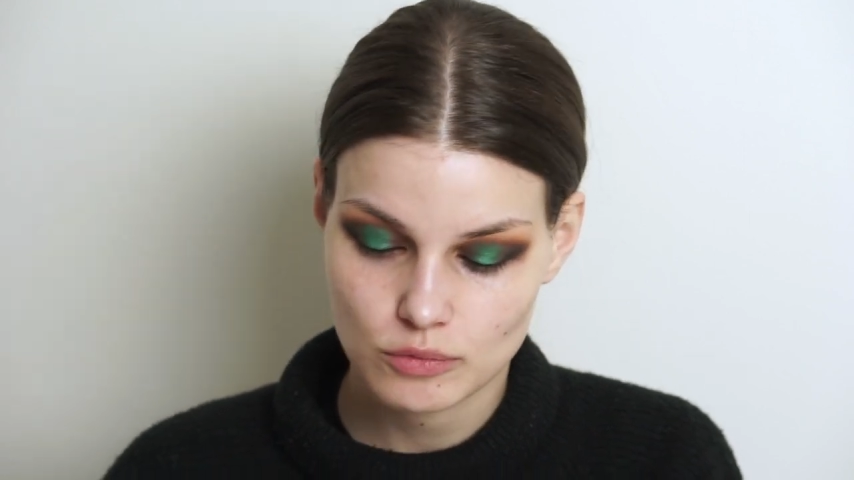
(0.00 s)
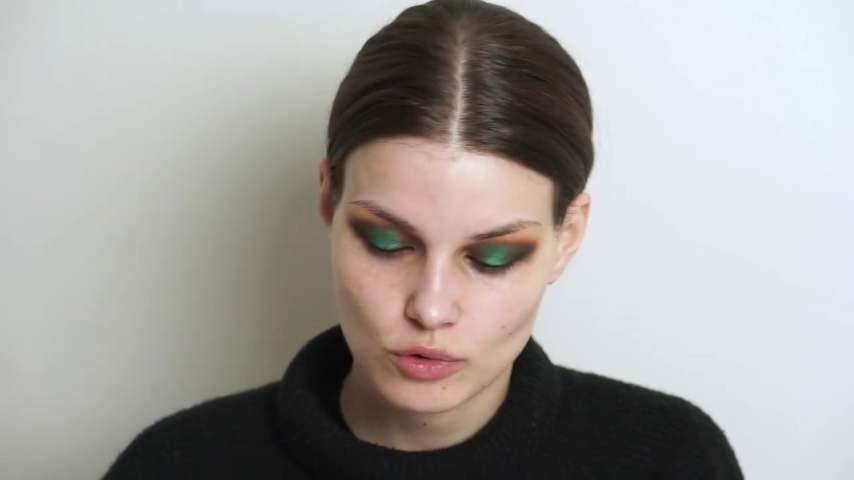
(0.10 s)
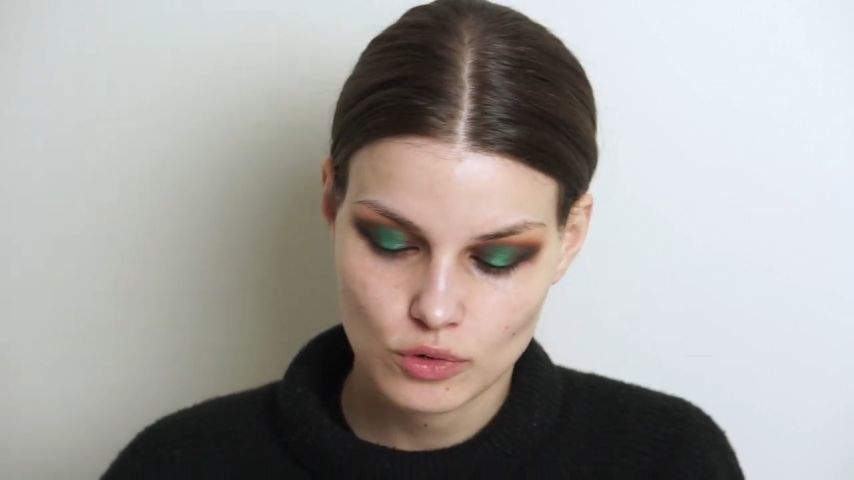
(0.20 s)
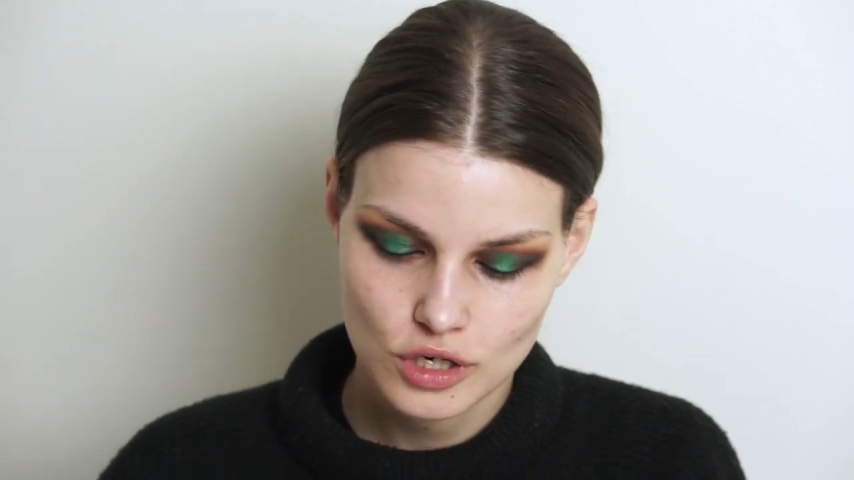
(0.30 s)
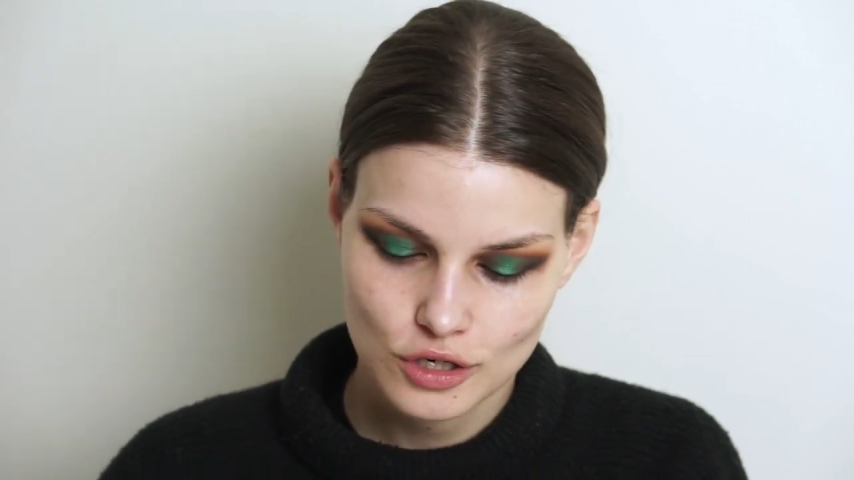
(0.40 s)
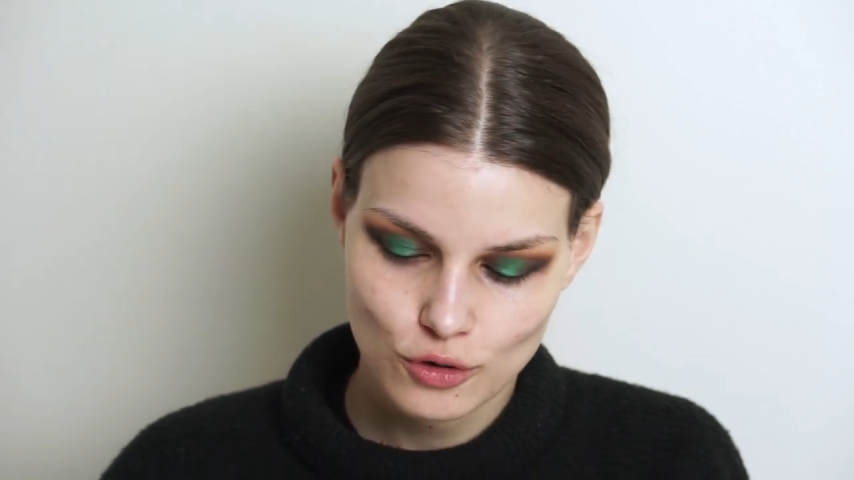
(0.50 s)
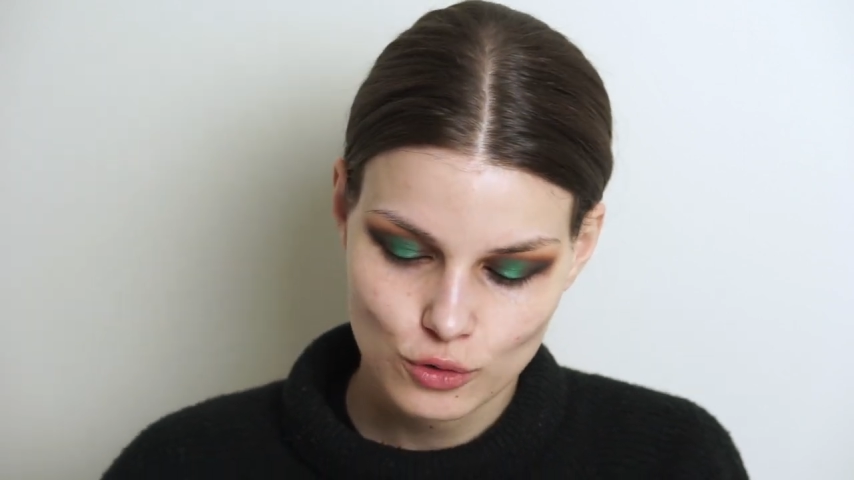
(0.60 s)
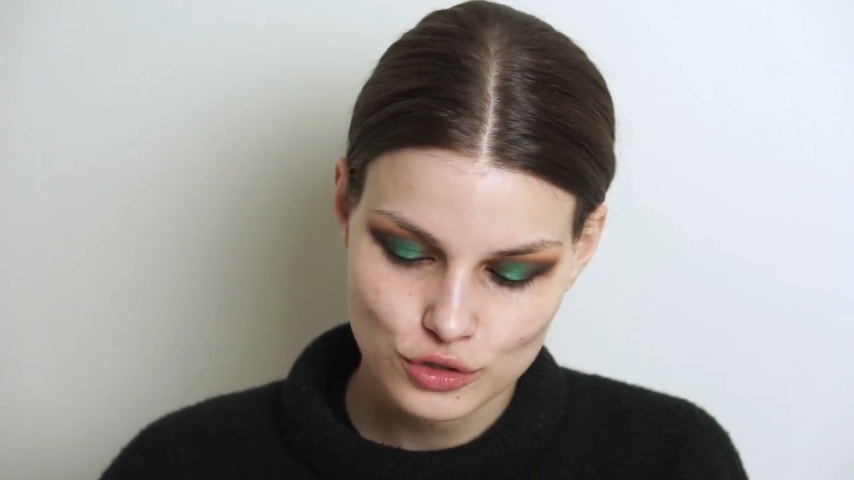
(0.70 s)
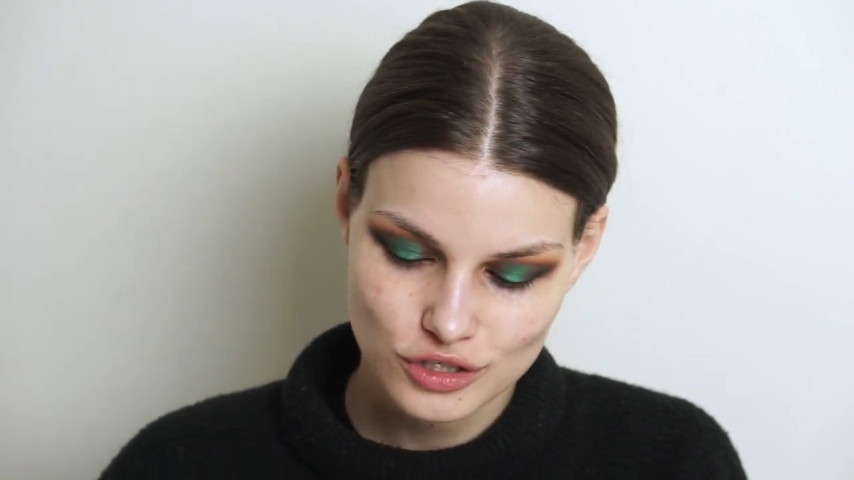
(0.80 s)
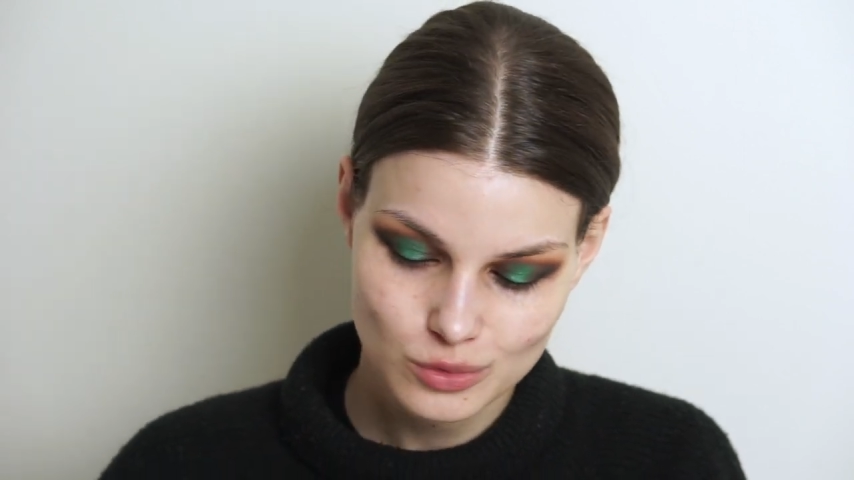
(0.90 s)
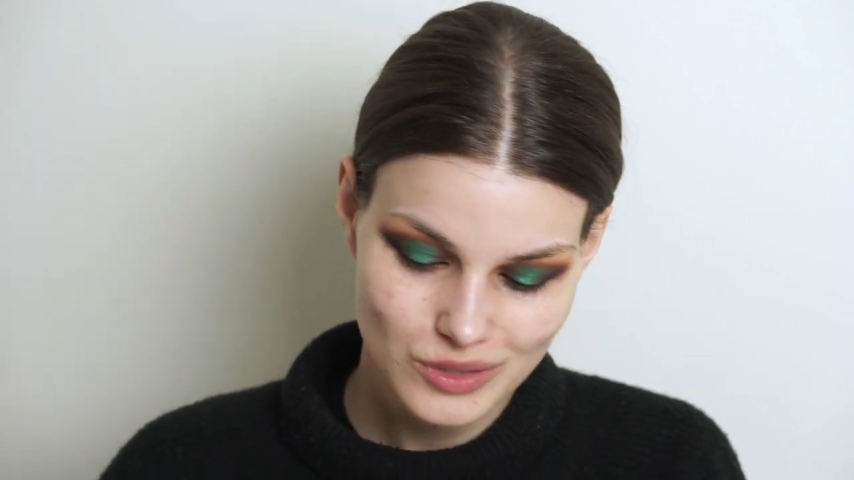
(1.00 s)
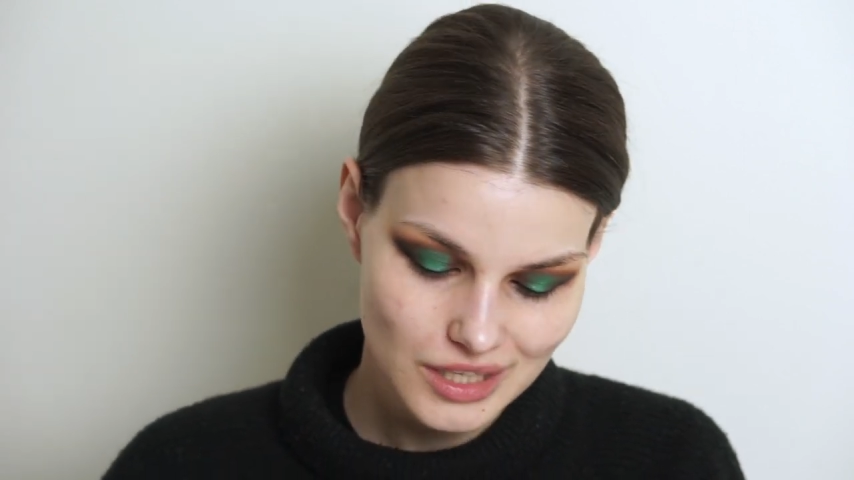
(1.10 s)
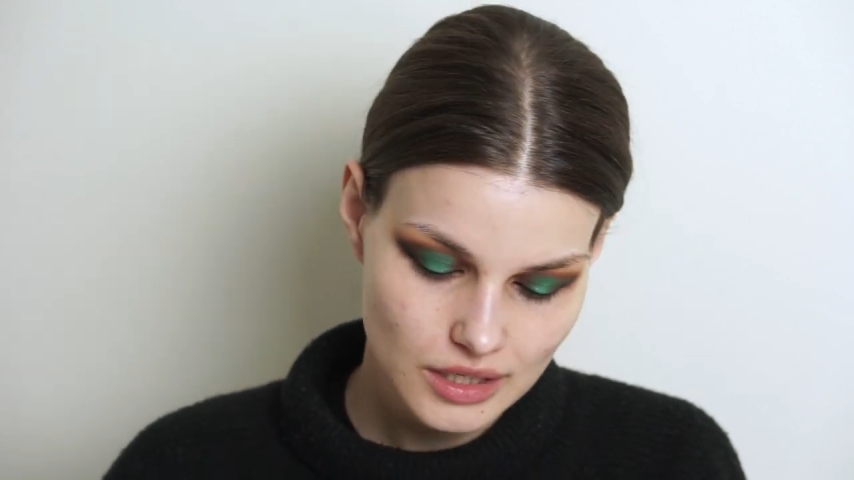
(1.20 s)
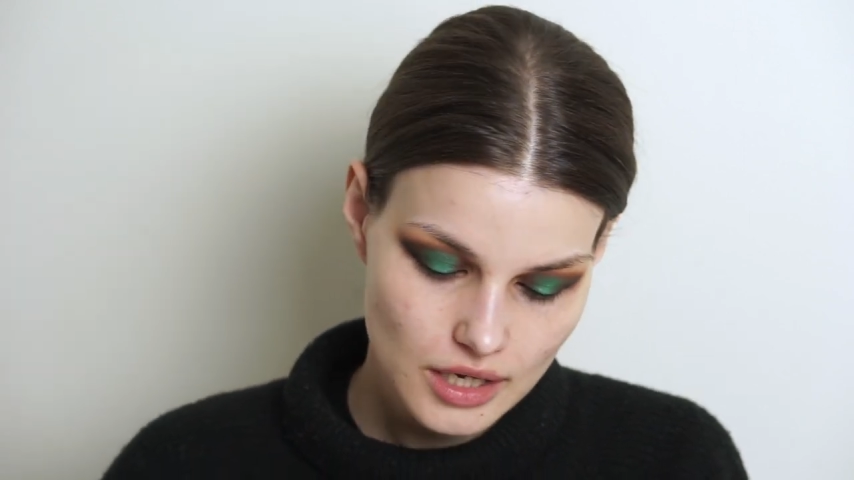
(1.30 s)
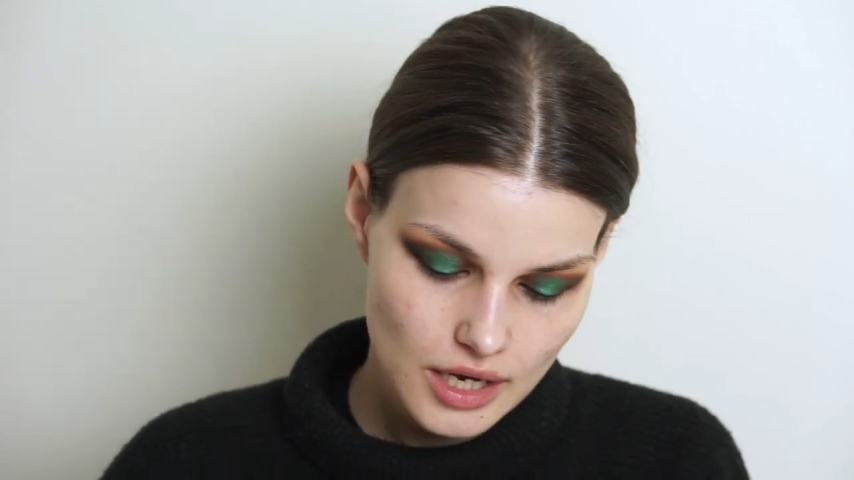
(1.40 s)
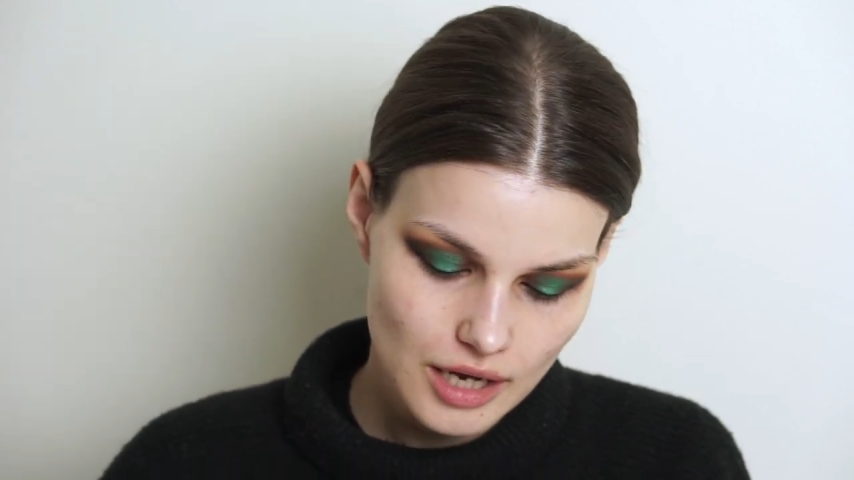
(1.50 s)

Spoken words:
more cautious with it.